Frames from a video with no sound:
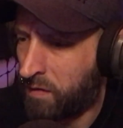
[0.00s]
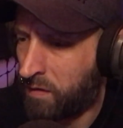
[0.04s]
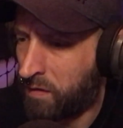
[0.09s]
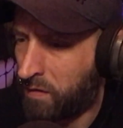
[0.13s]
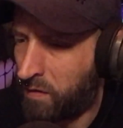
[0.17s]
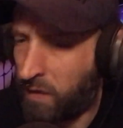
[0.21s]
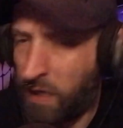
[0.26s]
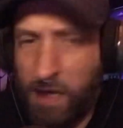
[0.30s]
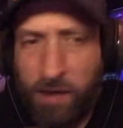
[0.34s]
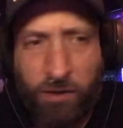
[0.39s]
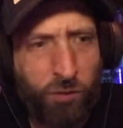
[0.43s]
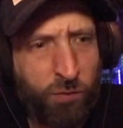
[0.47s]

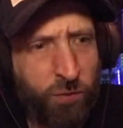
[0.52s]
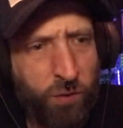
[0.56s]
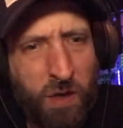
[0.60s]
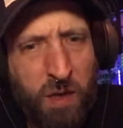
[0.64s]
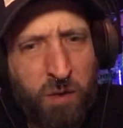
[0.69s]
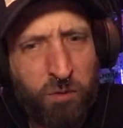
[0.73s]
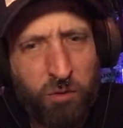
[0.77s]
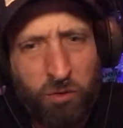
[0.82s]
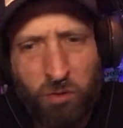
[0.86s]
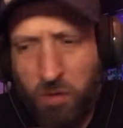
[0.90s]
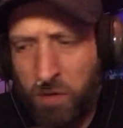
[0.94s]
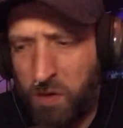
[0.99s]
Not
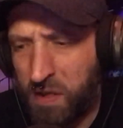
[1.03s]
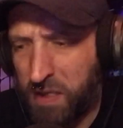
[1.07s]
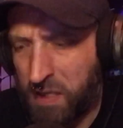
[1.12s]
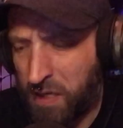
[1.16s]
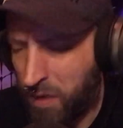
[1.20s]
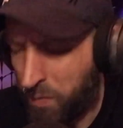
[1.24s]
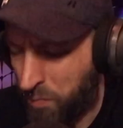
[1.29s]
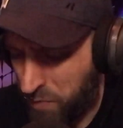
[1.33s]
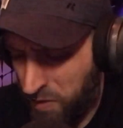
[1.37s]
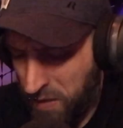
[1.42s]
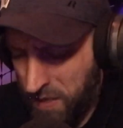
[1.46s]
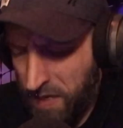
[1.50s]
throughout growing
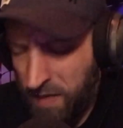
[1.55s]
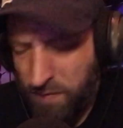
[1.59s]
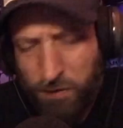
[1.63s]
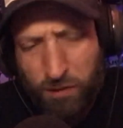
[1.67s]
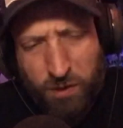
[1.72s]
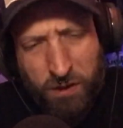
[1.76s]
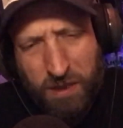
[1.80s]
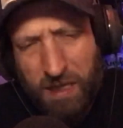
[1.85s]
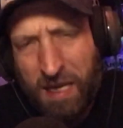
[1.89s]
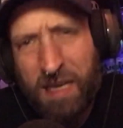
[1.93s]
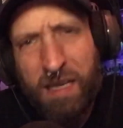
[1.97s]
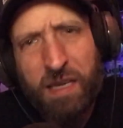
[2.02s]
up. Never
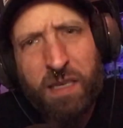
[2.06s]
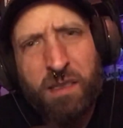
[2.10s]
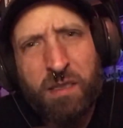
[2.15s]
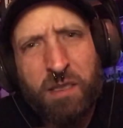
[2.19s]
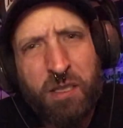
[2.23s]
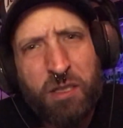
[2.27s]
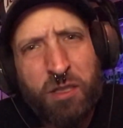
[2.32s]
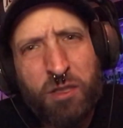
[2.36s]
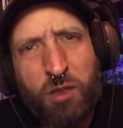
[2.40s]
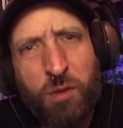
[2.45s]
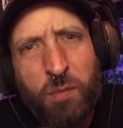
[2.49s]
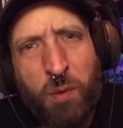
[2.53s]
got into
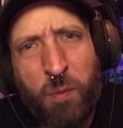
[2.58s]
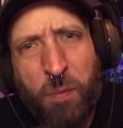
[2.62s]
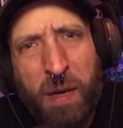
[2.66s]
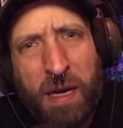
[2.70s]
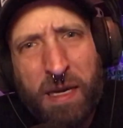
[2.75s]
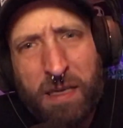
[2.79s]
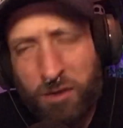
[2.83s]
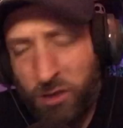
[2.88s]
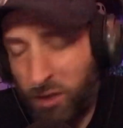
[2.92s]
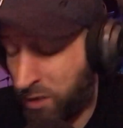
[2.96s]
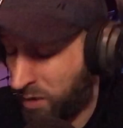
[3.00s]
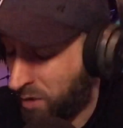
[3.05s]
Superman.
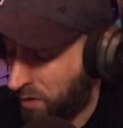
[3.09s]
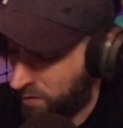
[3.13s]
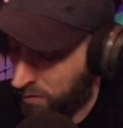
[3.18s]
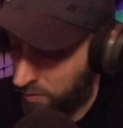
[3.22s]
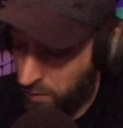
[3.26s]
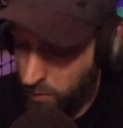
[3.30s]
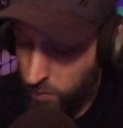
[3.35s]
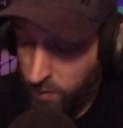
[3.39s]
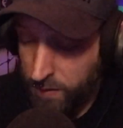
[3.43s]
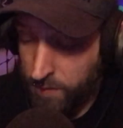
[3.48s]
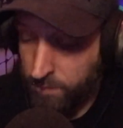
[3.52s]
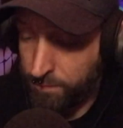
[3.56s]
Just couldn't
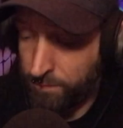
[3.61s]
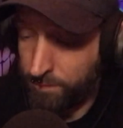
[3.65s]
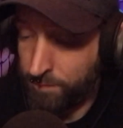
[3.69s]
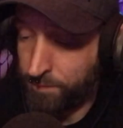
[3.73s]
do it.